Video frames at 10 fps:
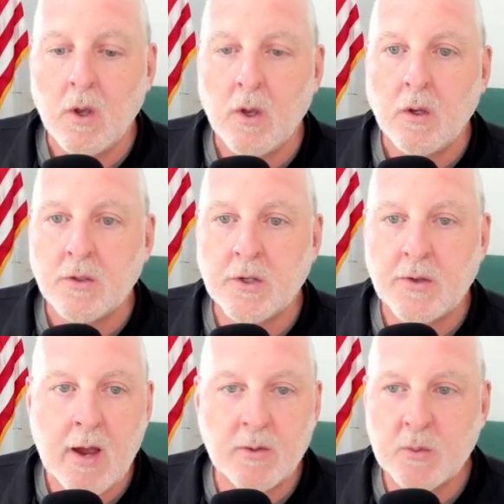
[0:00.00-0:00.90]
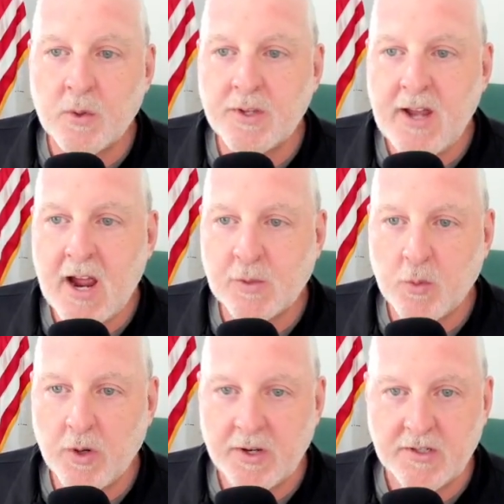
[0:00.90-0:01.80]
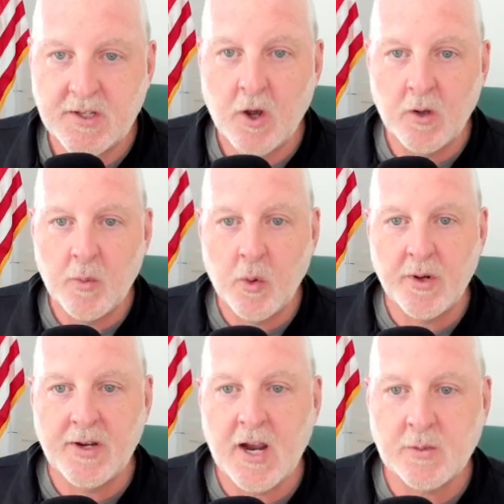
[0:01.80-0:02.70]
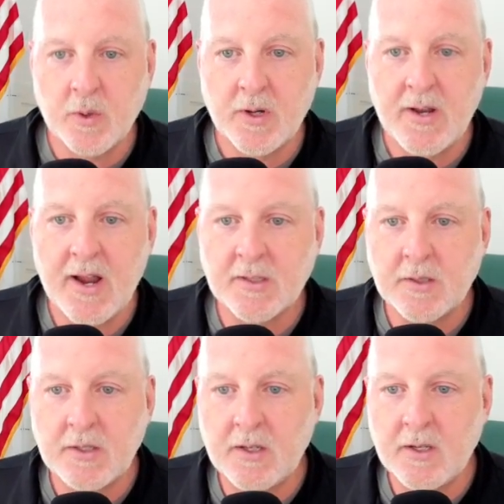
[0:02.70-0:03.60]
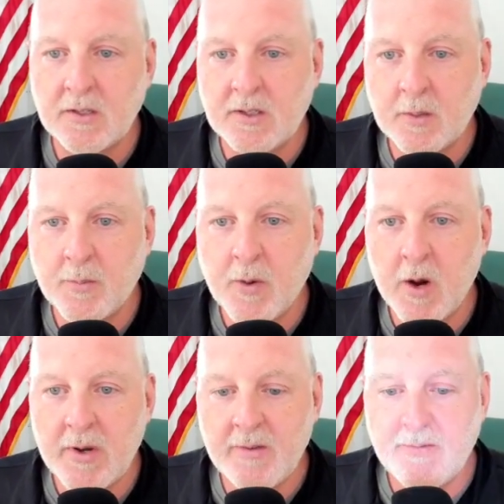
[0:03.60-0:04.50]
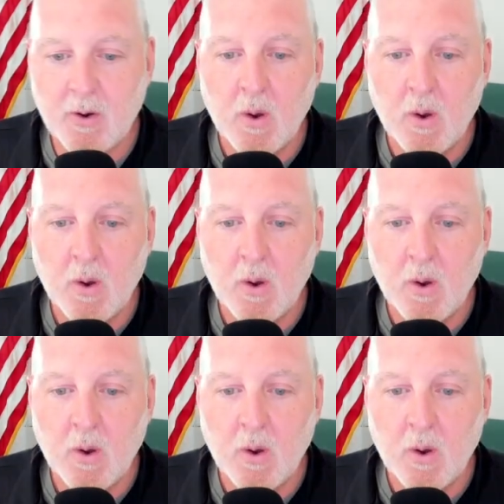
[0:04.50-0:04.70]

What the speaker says: So that was where the dashboard is, the all-important dashboard. Next is the department info.